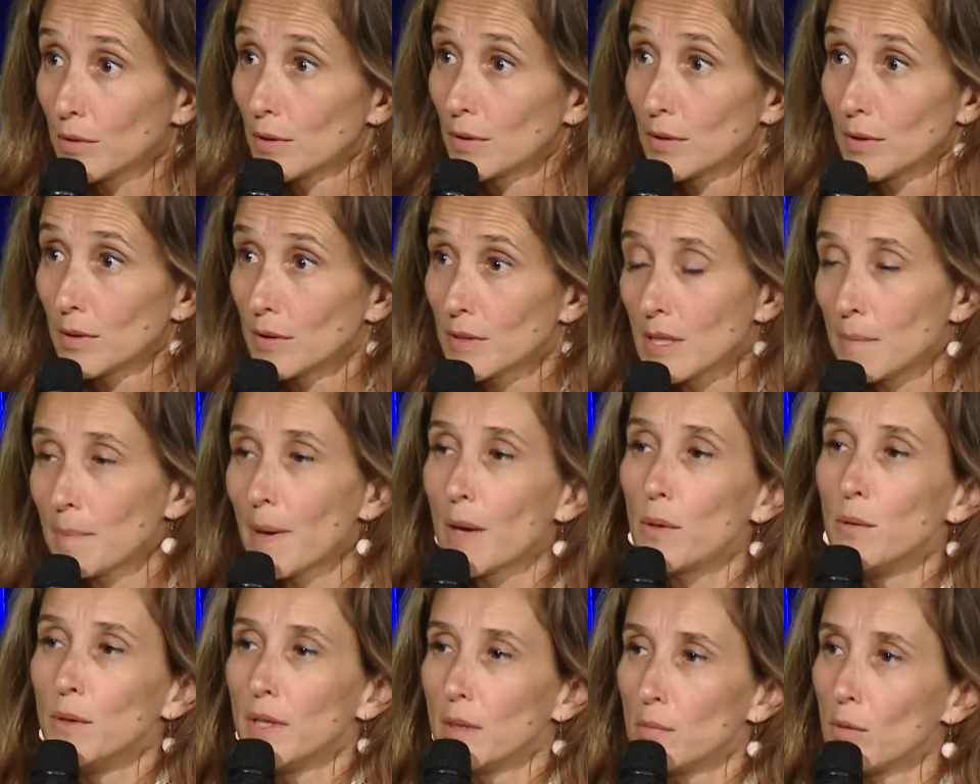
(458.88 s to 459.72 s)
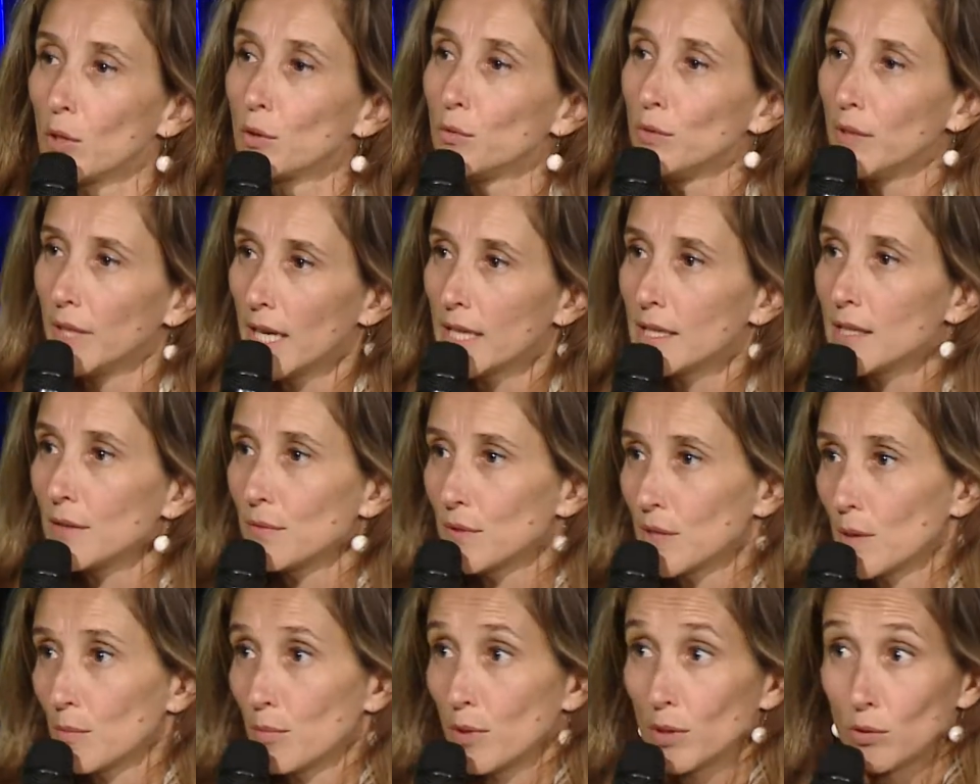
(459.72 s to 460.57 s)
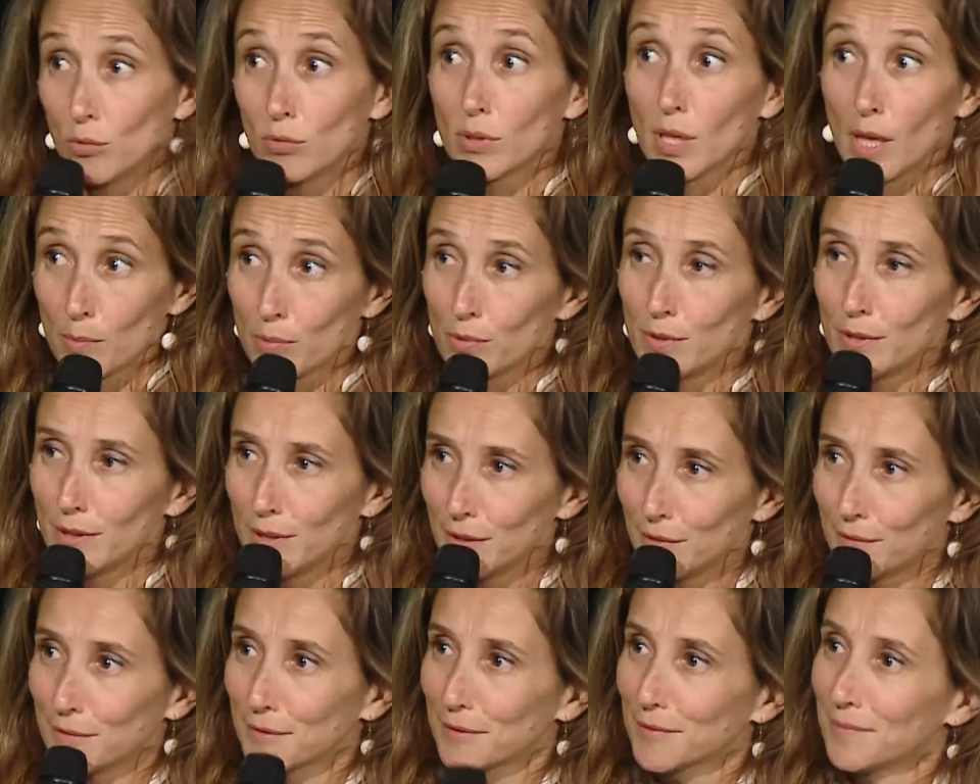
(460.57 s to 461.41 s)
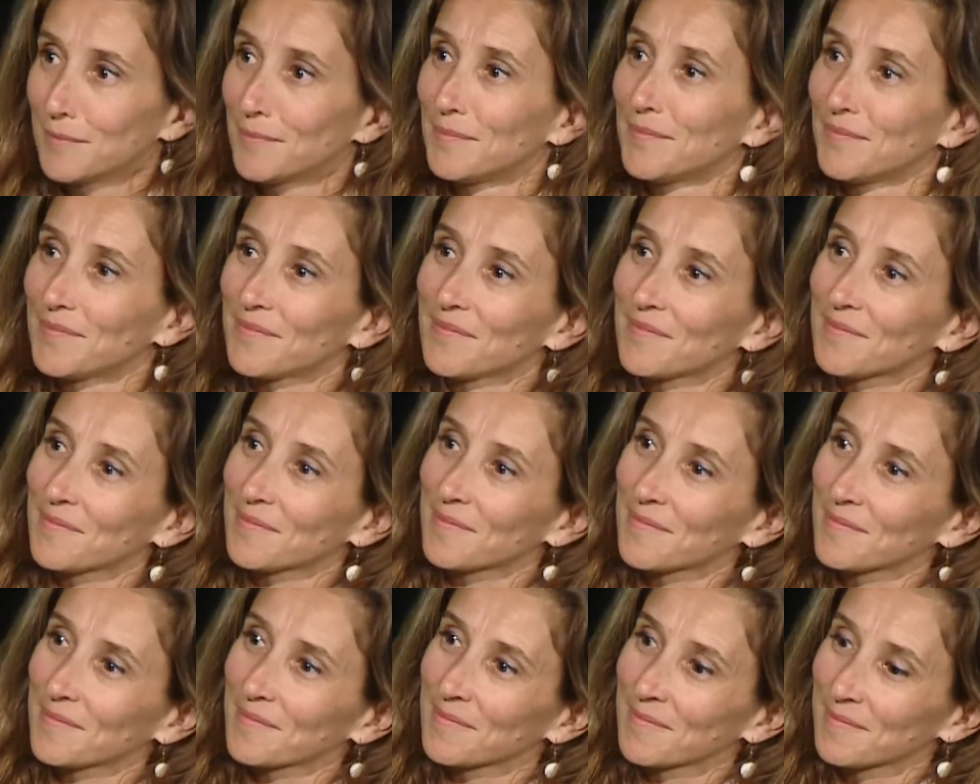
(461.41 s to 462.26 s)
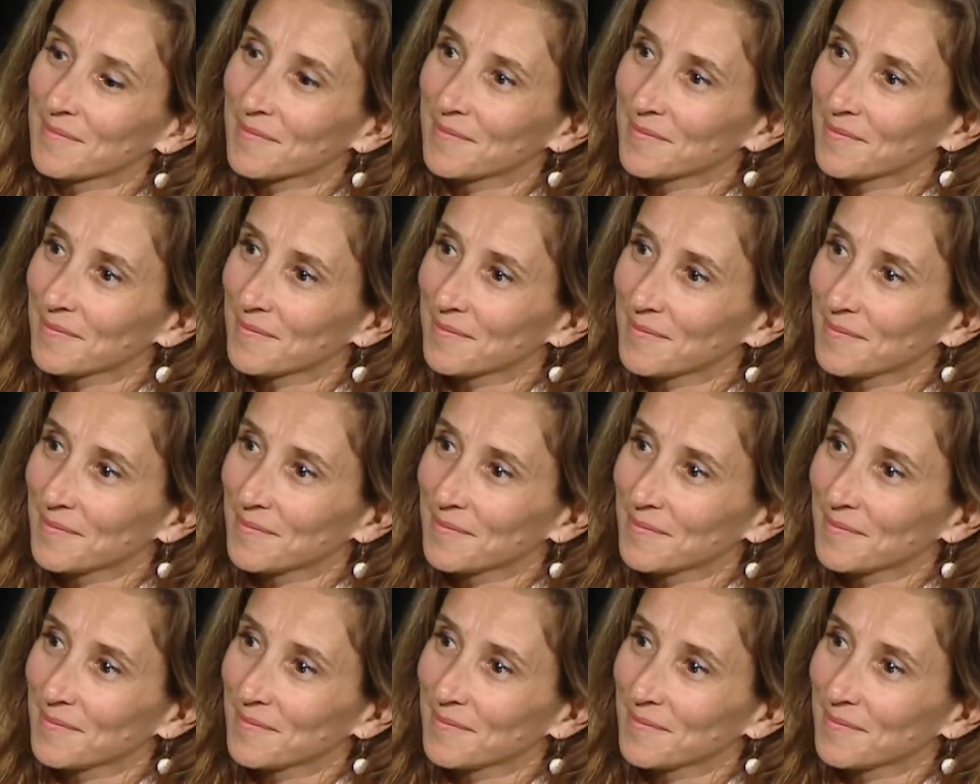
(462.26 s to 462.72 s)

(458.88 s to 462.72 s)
thrown away because they're not, because the message is not conveyed.